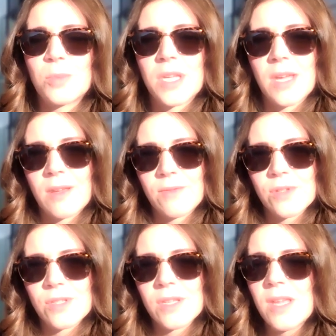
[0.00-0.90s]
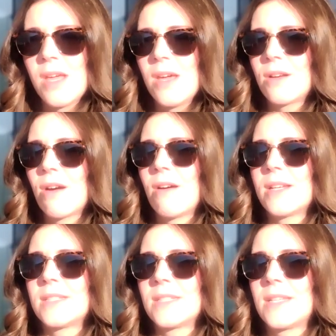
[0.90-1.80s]
behaviors,
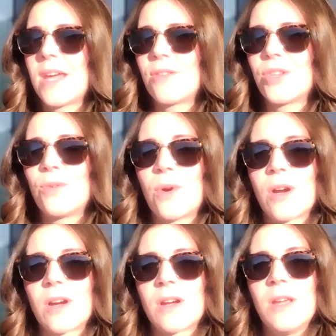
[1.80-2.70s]
kind in how you are